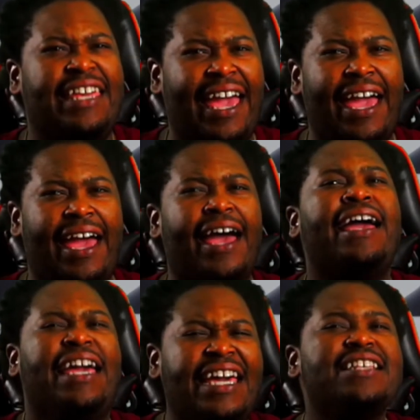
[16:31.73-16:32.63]
Yeah,
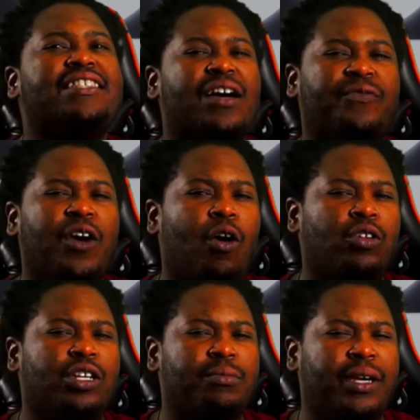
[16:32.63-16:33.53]
he's definitely
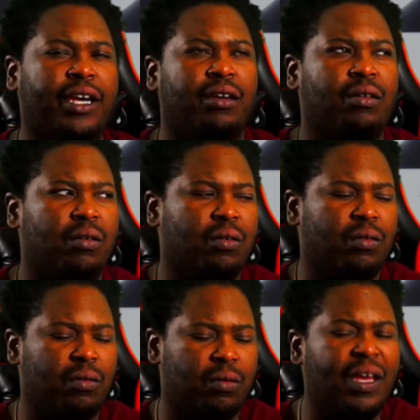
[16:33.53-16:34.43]
older than me.
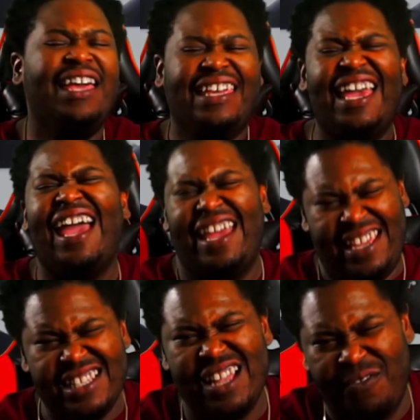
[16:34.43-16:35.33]
Yeah,
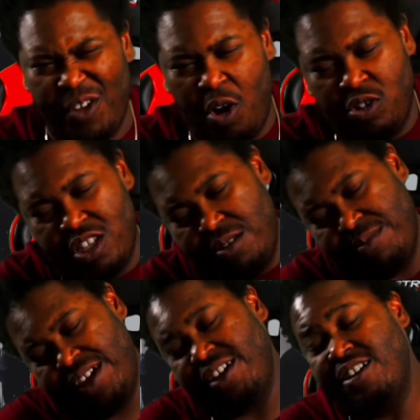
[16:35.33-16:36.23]
he's definitely older than
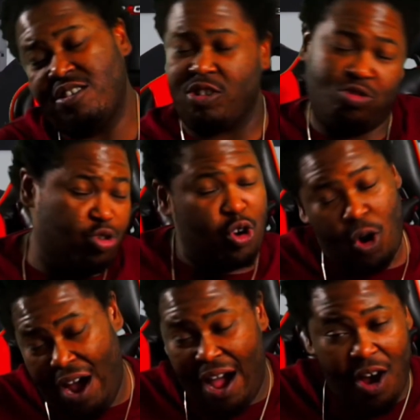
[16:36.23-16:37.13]
me. So, you
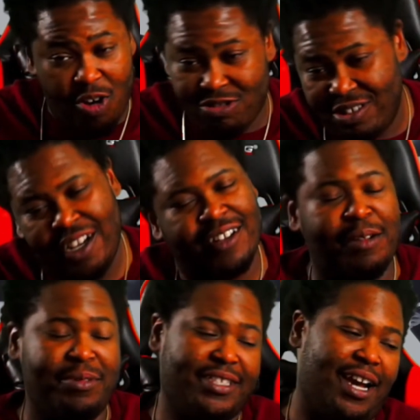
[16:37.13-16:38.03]
know, let
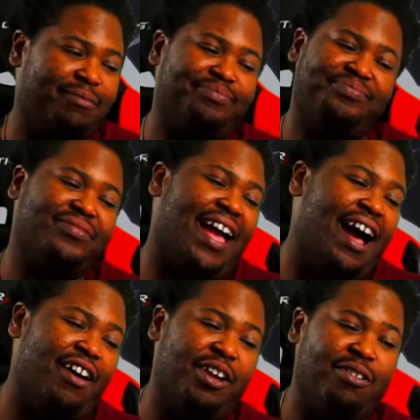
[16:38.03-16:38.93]
me stop.
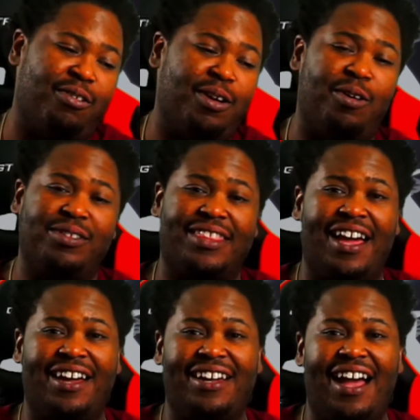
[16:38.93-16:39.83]
I don't know where I'm going with
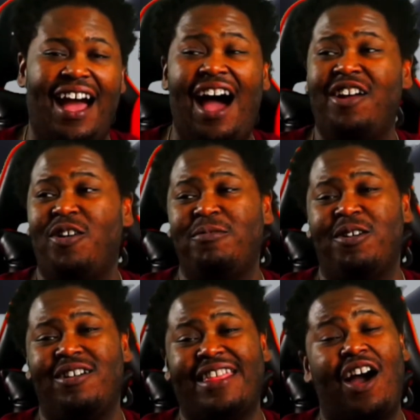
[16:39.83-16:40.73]
that.
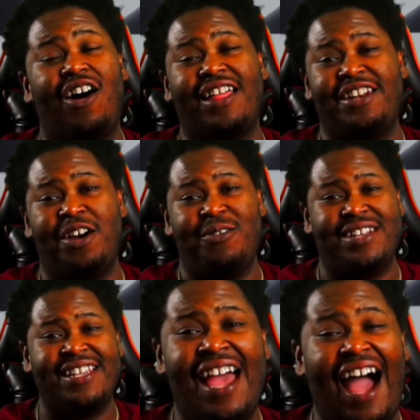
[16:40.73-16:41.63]
All I know
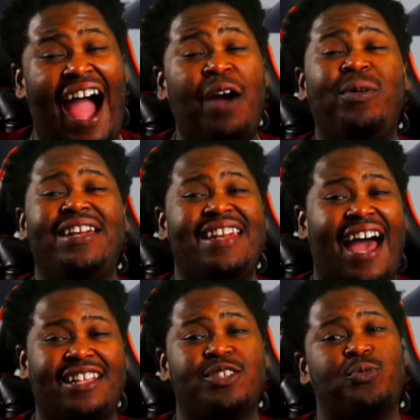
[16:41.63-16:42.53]
is I would
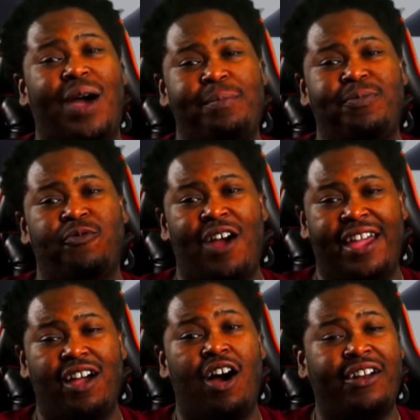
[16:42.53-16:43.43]
not swipe
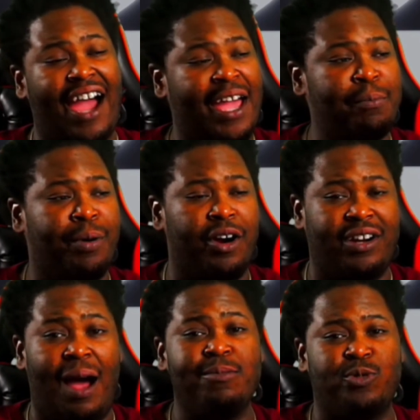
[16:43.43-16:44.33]
right on I burn.
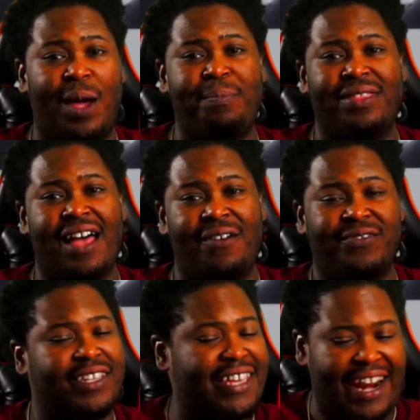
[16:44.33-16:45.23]
I'm swiping
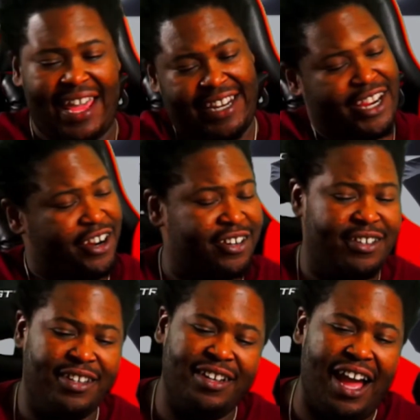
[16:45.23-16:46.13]
left. Get out of here.
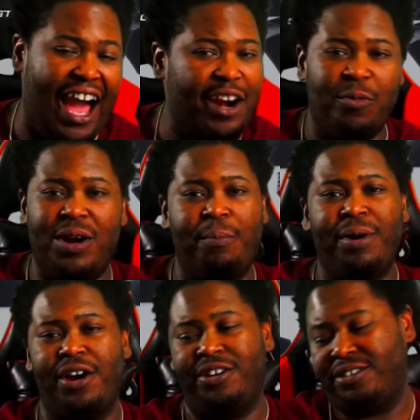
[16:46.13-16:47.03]
I don't want to
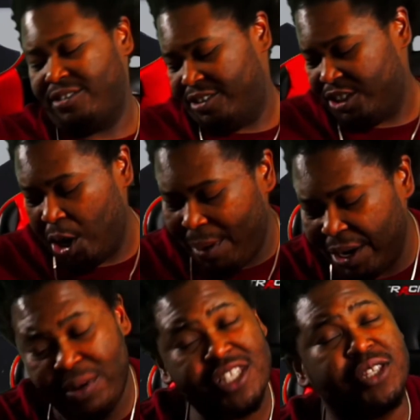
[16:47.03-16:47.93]
burn. Nobody
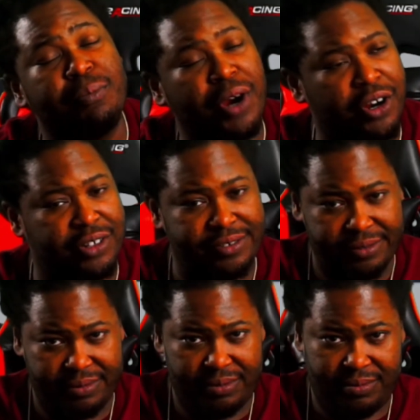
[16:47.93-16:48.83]
wants to burn.
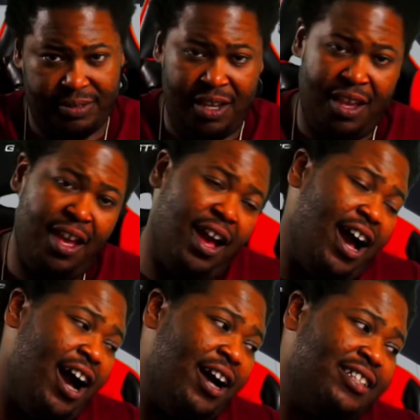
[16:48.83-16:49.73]

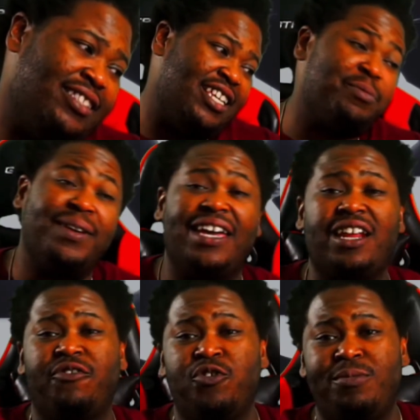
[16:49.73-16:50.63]
This
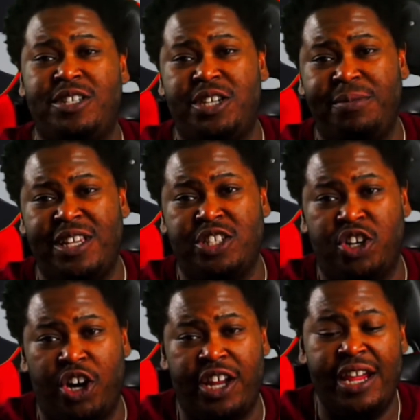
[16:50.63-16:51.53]
beginning of RWBY CHIBI is
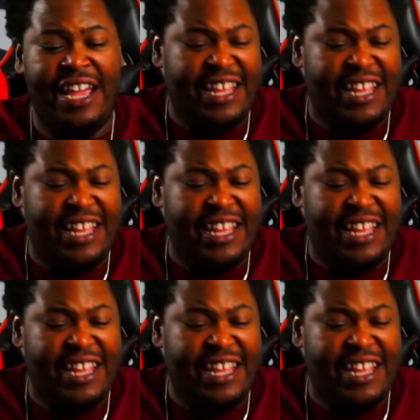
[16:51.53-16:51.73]
good.